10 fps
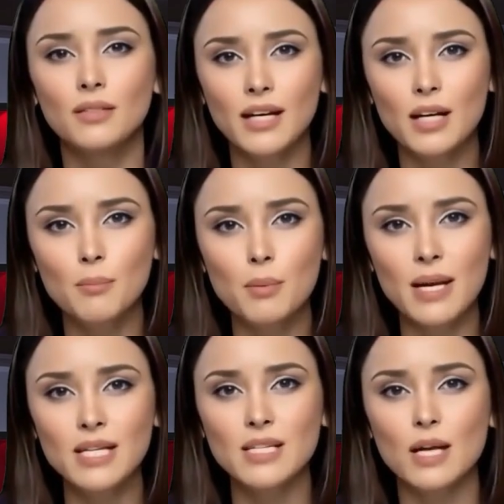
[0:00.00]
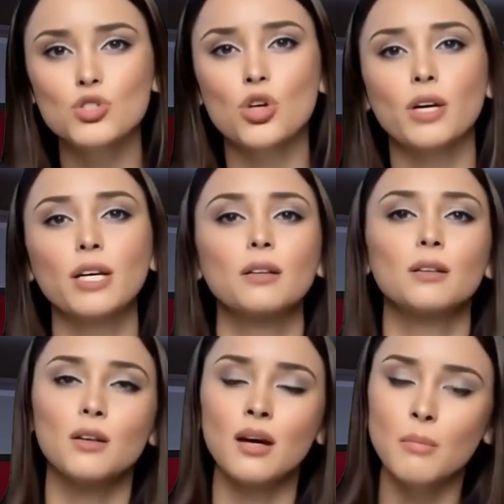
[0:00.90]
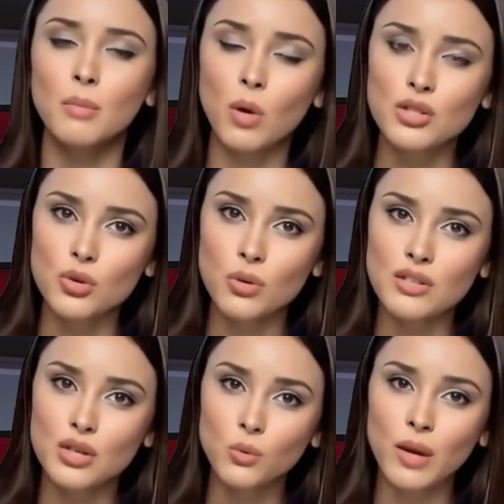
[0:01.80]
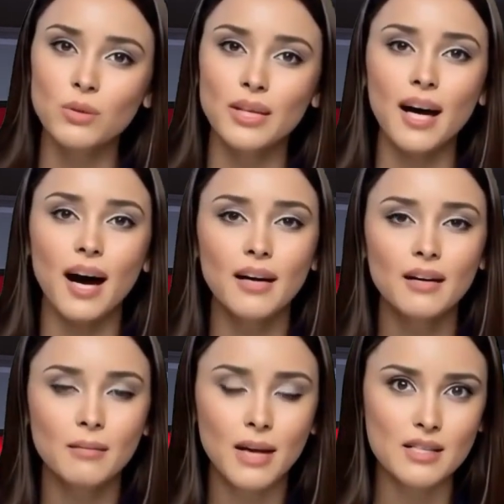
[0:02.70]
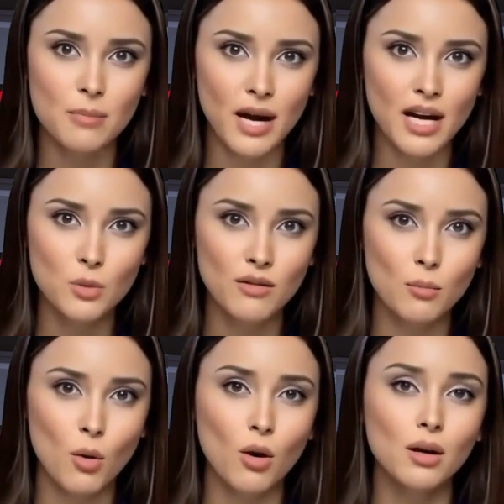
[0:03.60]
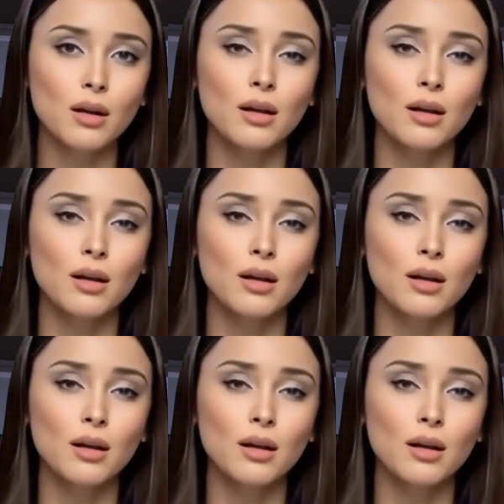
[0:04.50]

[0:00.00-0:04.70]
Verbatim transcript: That number may sound shocking, but what students are doing with AI might surprise you even more.